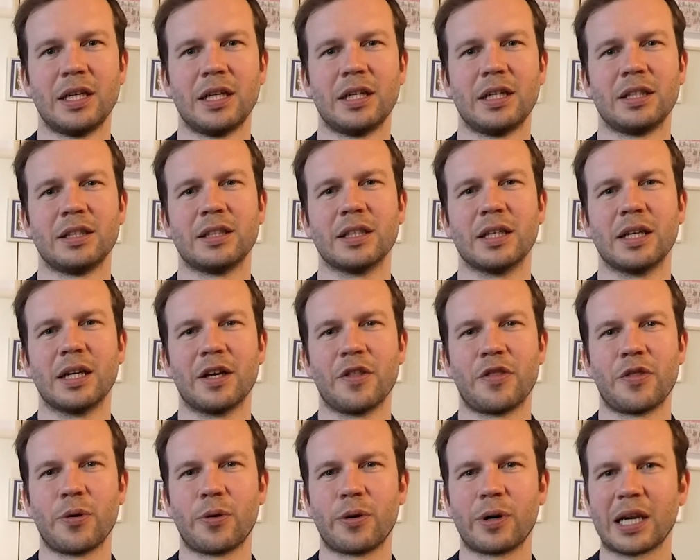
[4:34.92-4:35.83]
The
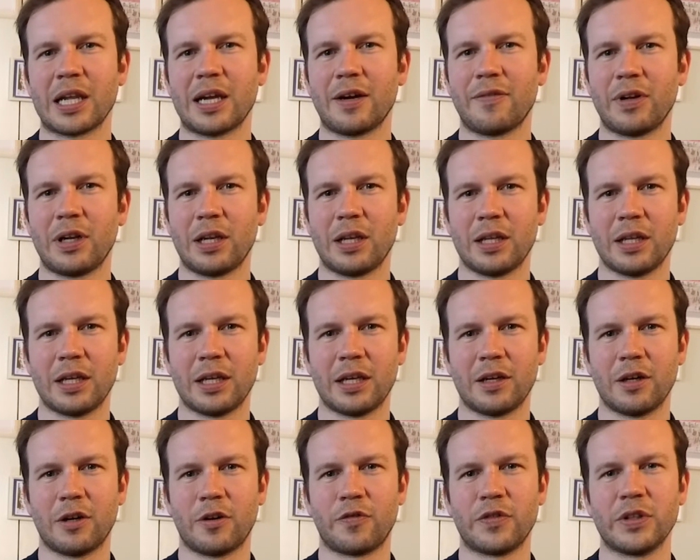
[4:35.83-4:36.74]
third level
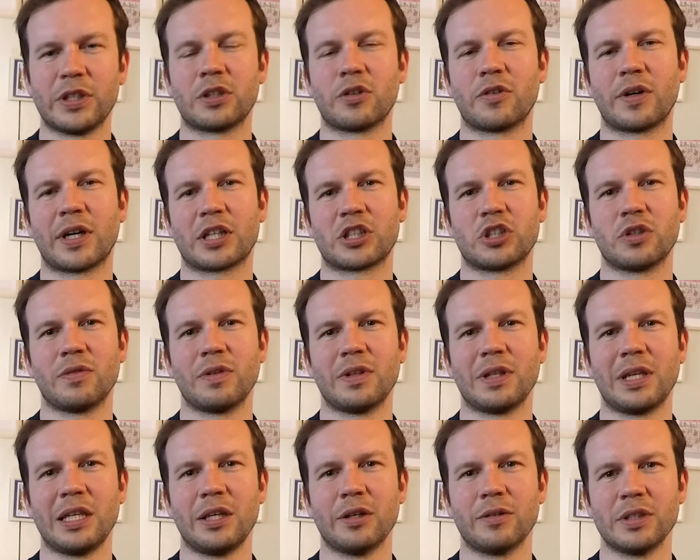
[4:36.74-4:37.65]
of interaction with
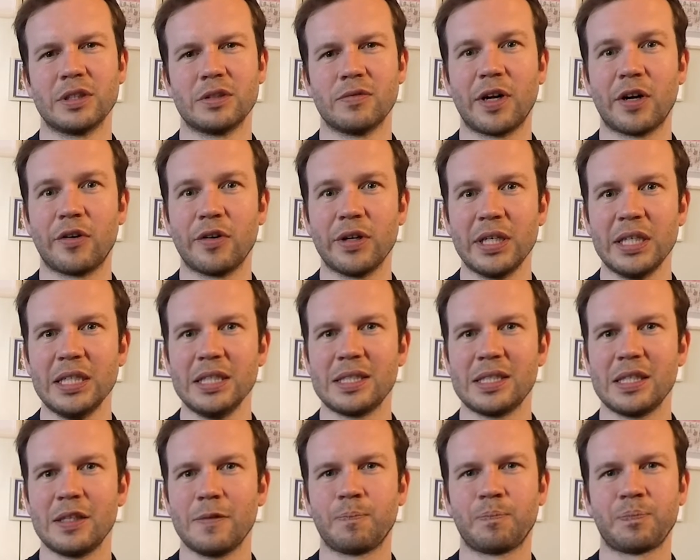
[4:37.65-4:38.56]
Leo is very easy.
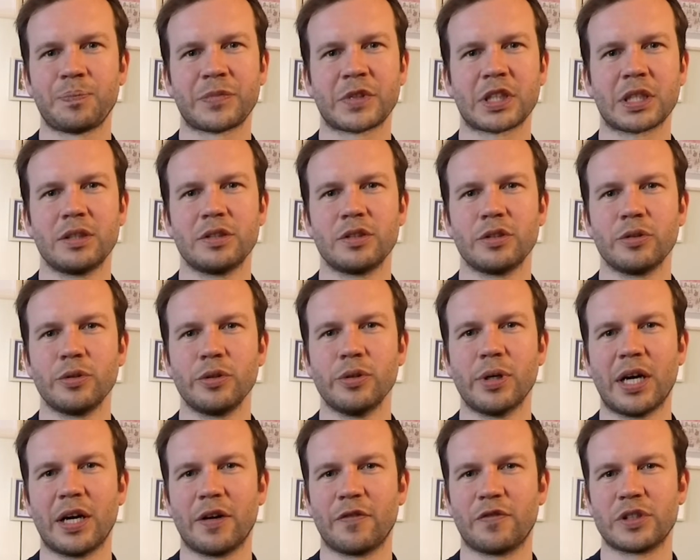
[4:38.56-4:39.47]
So you
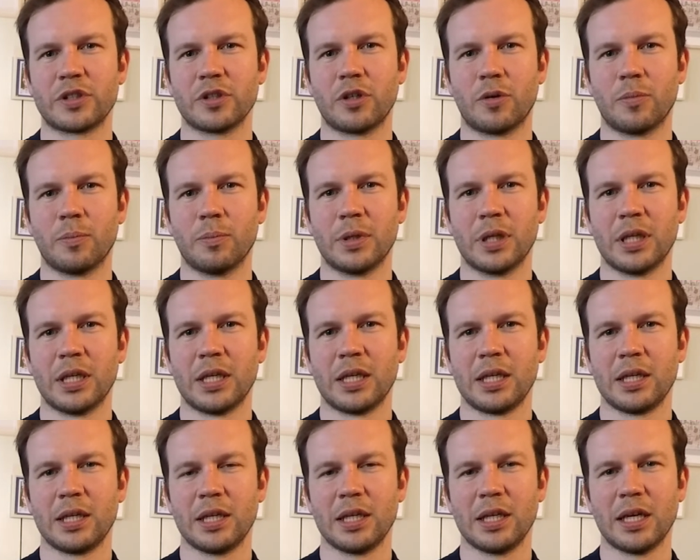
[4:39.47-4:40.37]
have some
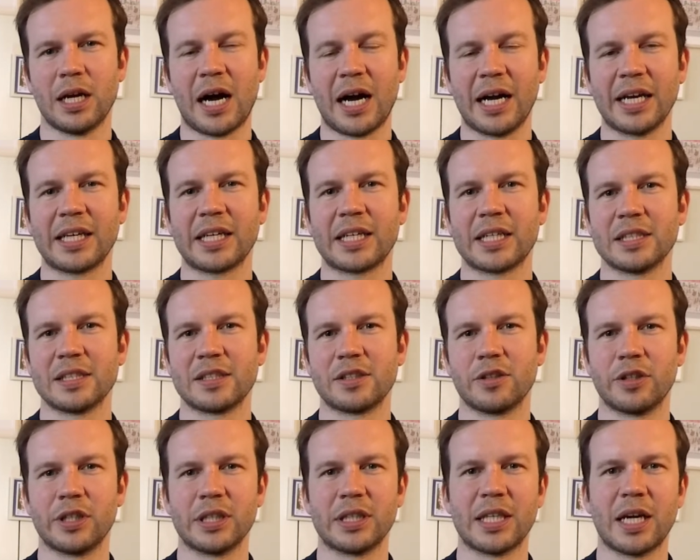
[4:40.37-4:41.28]
icons on
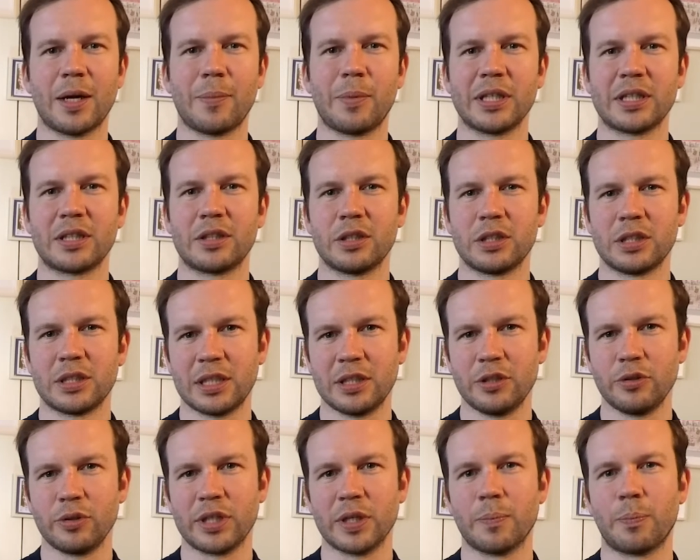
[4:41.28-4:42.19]
a tablet that you
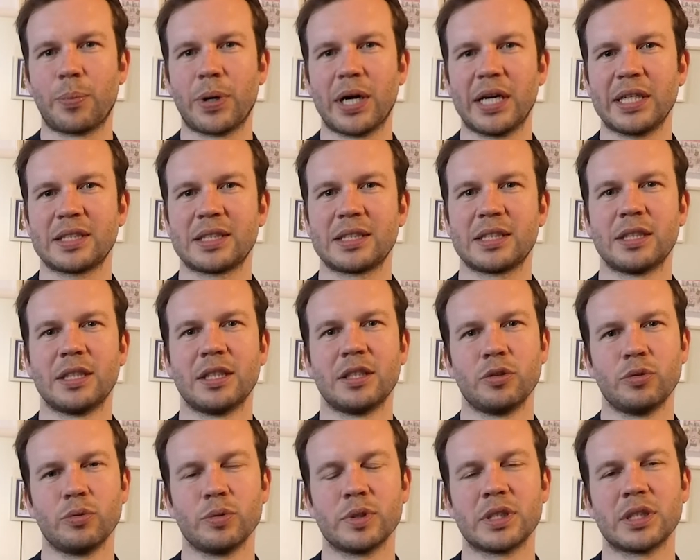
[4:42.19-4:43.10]
can press
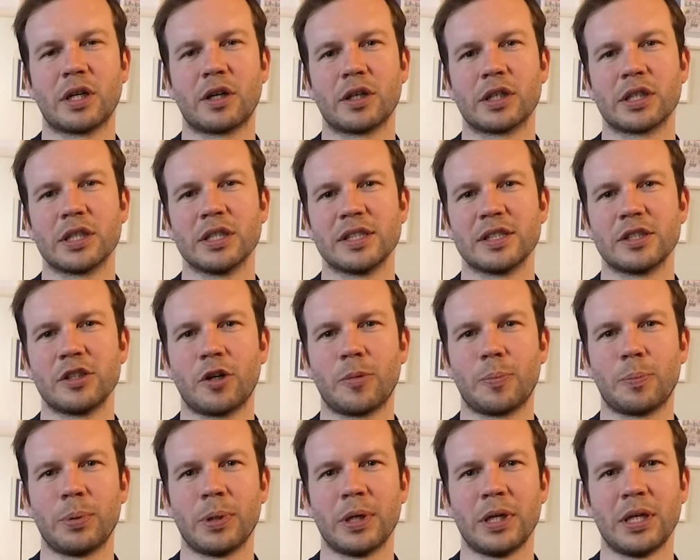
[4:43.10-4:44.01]
to start and stop
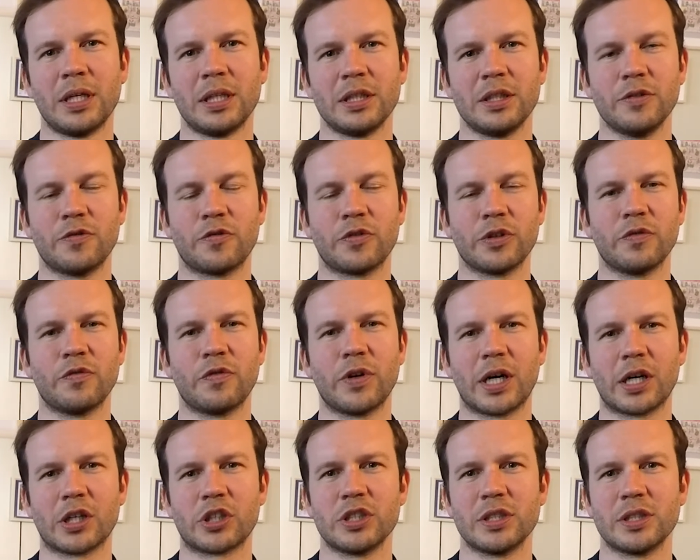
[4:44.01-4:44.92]
different
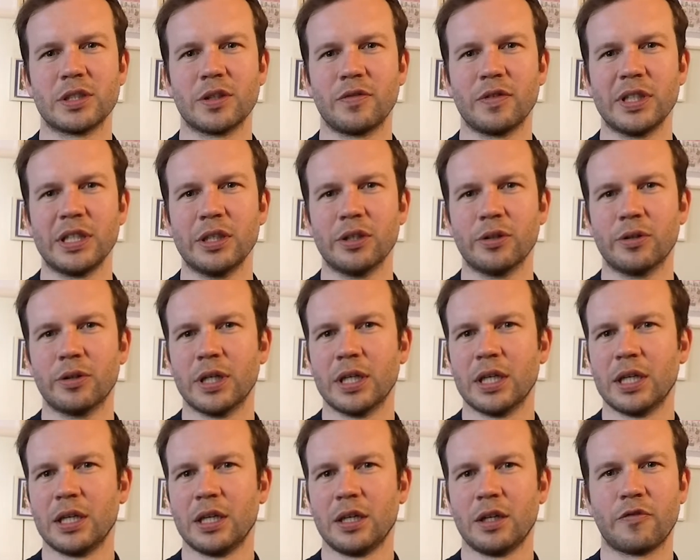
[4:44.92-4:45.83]
functions of Leo.
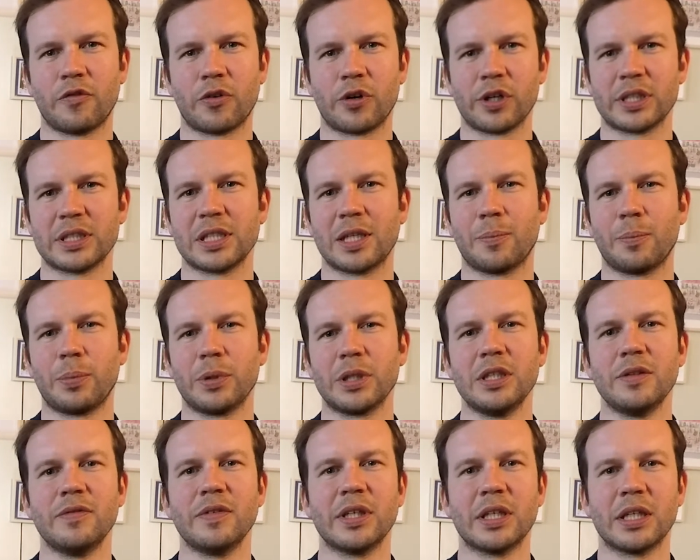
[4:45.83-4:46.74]
For example,
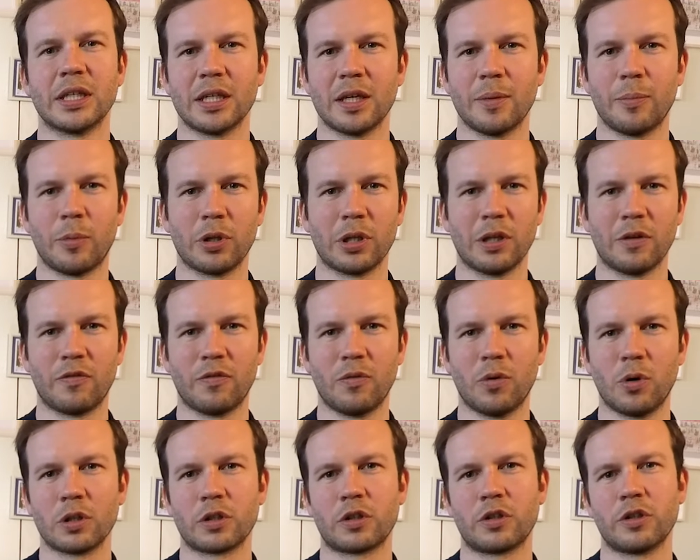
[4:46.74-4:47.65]
giving a bottle of
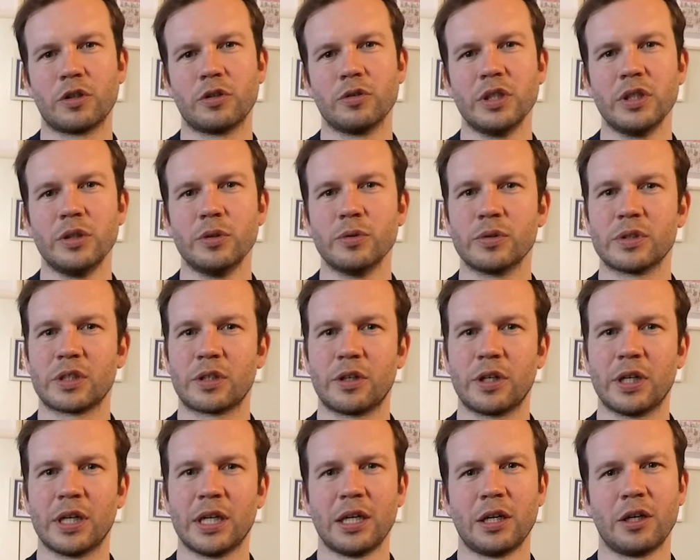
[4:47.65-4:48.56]
water to the user
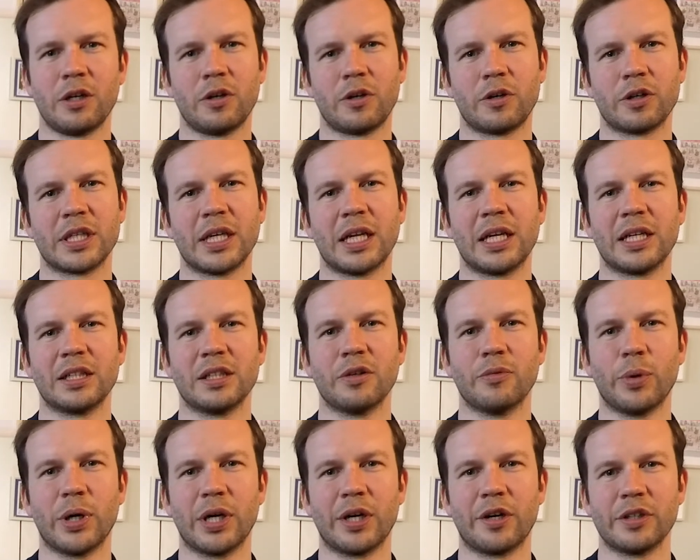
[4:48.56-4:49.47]
or telling the
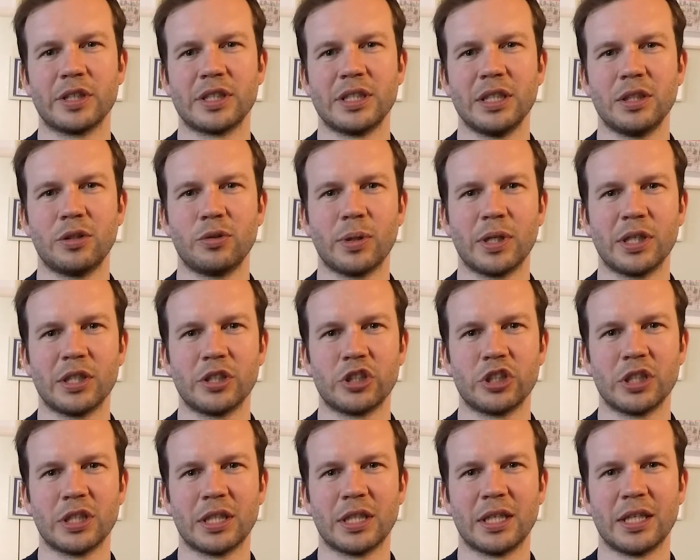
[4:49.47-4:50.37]
weather
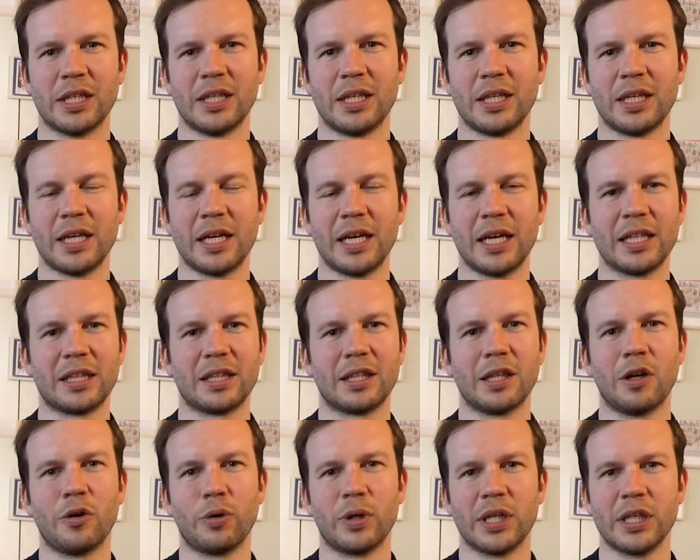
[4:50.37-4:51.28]
situation at the
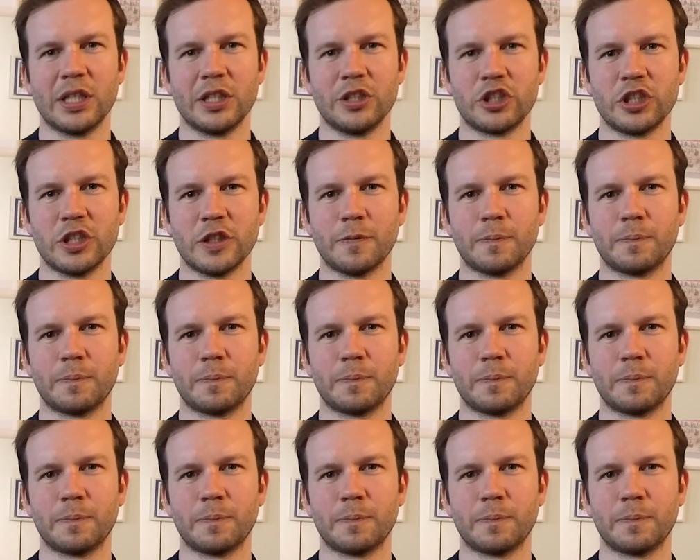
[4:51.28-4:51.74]
location.